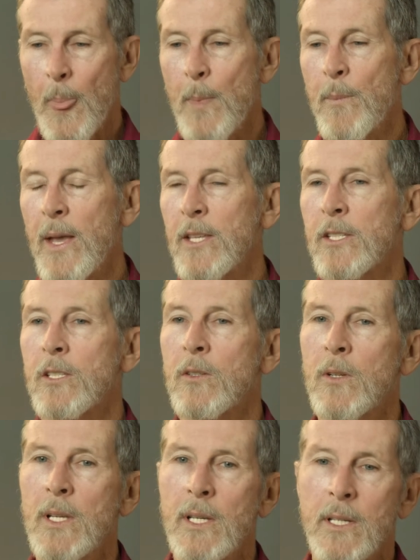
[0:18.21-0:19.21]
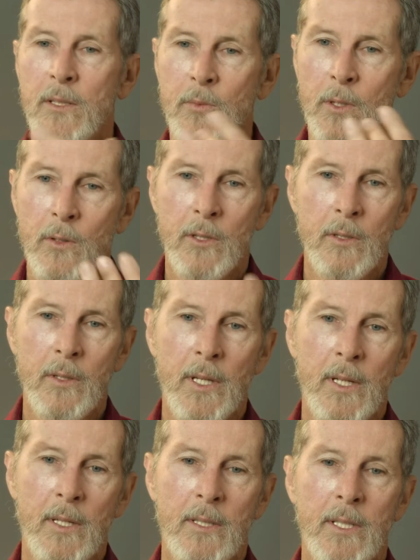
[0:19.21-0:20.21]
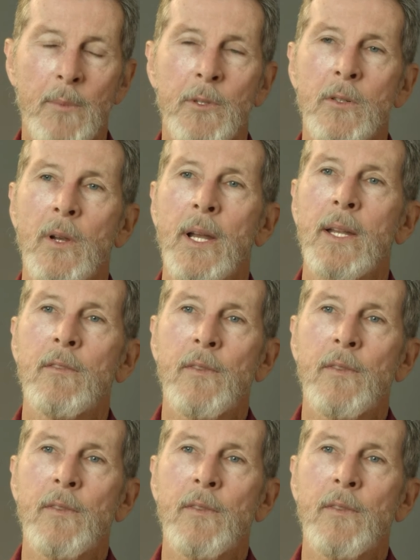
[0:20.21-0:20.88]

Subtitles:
masonry, because we were doing subterranean